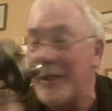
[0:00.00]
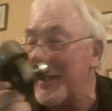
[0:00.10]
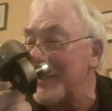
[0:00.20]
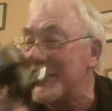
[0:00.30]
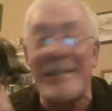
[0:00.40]

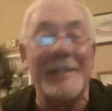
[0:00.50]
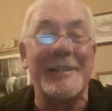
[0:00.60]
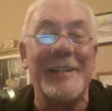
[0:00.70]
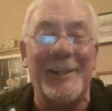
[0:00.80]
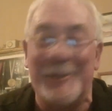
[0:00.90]
As I said,
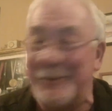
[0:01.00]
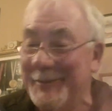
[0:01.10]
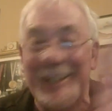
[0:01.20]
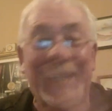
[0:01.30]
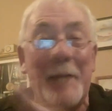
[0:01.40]
I
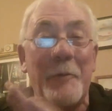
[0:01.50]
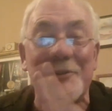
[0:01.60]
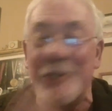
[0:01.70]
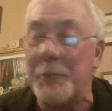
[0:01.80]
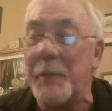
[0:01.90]
get
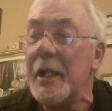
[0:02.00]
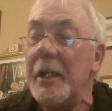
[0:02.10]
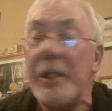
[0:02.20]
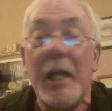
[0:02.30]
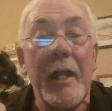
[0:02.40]
lost here, but
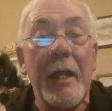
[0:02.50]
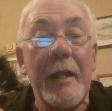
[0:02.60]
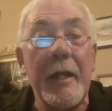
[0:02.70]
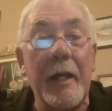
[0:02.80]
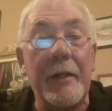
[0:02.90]

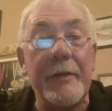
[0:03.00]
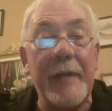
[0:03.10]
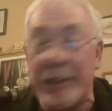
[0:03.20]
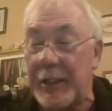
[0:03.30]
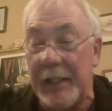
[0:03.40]

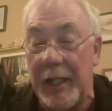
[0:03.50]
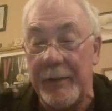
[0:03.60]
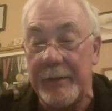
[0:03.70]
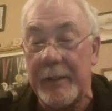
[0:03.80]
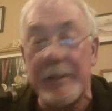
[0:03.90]

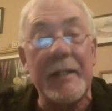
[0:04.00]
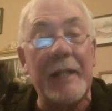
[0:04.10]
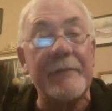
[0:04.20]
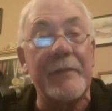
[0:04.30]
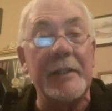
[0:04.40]

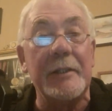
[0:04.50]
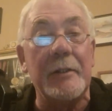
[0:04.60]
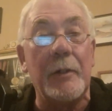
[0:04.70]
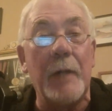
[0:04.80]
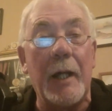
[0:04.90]
thankfully, you
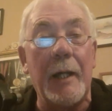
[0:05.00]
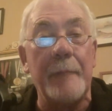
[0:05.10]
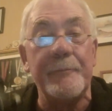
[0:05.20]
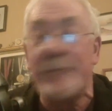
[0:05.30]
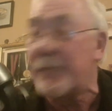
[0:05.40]
know,
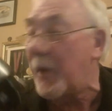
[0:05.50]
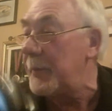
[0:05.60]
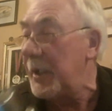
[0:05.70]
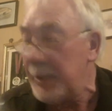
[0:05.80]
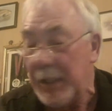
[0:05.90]

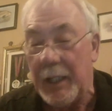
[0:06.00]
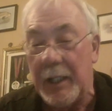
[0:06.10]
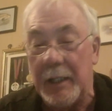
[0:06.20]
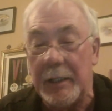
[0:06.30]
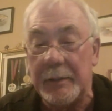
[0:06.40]
from
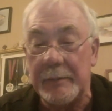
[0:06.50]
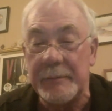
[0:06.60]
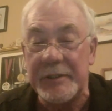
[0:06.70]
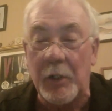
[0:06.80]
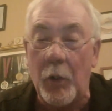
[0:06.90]

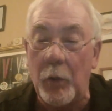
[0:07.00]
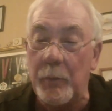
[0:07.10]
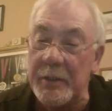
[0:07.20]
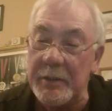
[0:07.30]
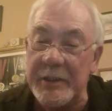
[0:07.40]
Mr.
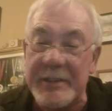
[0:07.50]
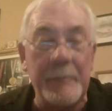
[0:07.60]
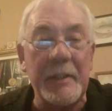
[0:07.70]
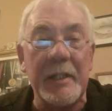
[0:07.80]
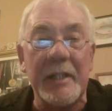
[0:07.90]
Coleman, he
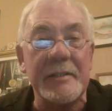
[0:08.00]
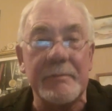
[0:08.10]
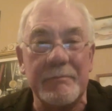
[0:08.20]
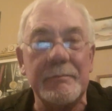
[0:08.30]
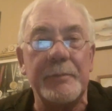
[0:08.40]
sent me this.
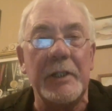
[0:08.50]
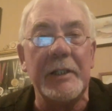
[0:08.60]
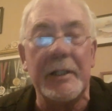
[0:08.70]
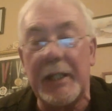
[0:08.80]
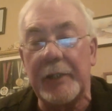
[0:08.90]

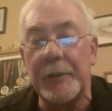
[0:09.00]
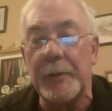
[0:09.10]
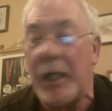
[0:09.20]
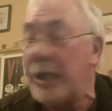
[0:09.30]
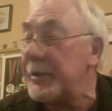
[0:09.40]
Brilliant, thank you,
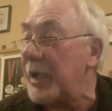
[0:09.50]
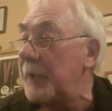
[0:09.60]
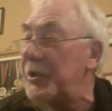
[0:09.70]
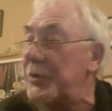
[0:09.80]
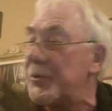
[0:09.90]
and I
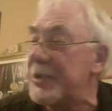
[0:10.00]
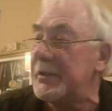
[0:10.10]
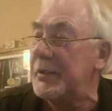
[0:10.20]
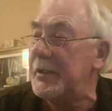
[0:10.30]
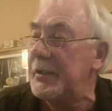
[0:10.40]
will use
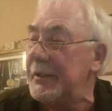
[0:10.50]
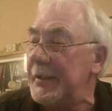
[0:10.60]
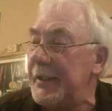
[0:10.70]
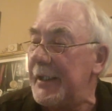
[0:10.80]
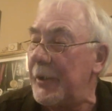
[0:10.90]
it.
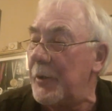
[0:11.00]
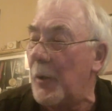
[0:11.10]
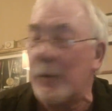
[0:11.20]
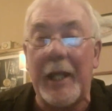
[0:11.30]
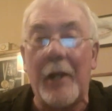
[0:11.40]
Let you
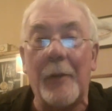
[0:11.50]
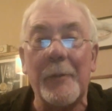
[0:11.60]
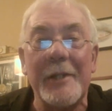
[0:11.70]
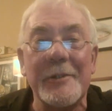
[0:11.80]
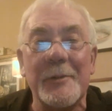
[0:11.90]
know I get on
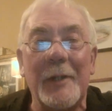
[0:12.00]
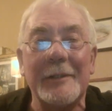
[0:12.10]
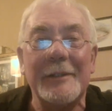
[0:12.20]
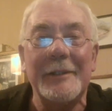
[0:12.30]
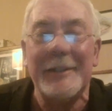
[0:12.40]
with it as well.
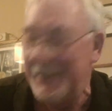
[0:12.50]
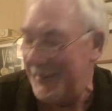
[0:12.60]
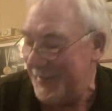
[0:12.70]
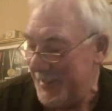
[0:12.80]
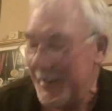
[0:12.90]

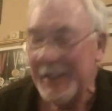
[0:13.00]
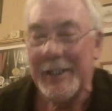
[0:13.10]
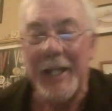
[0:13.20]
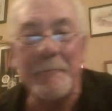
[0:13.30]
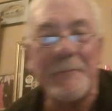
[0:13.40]

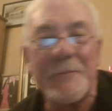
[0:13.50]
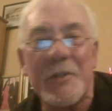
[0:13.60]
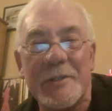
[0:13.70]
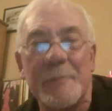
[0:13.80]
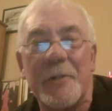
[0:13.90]
Yeah,
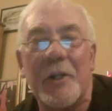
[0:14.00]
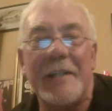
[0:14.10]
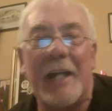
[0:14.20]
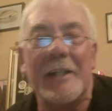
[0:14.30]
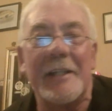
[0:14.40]
so some great
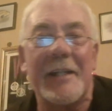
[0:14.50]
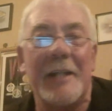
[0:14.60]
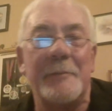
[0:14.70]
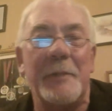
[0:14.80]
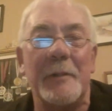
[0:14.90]

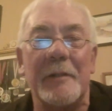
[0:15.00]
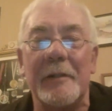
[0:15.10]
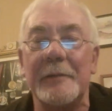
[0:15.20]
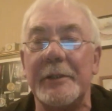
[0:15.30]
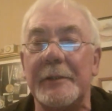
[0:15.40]
people
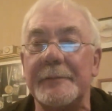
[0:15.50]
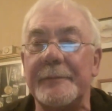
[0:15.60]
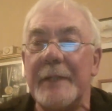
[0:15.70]
around, you know.